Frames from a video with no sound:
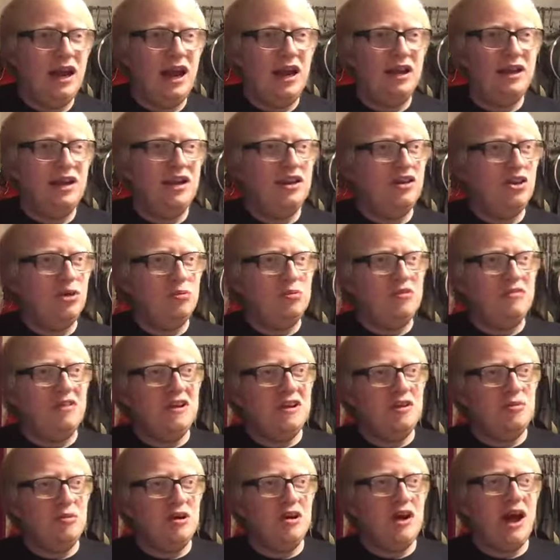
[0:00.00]
And then it got me
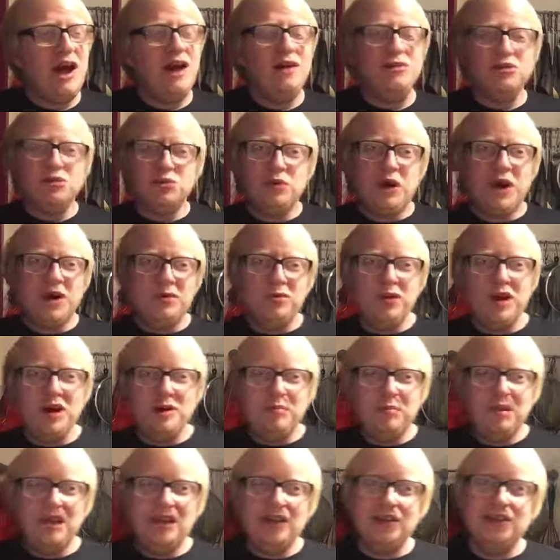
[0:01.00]
thinking about, how do I
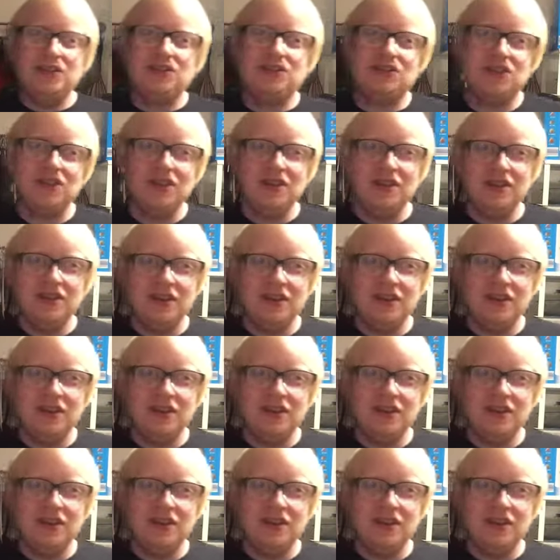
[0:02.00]
rate beers?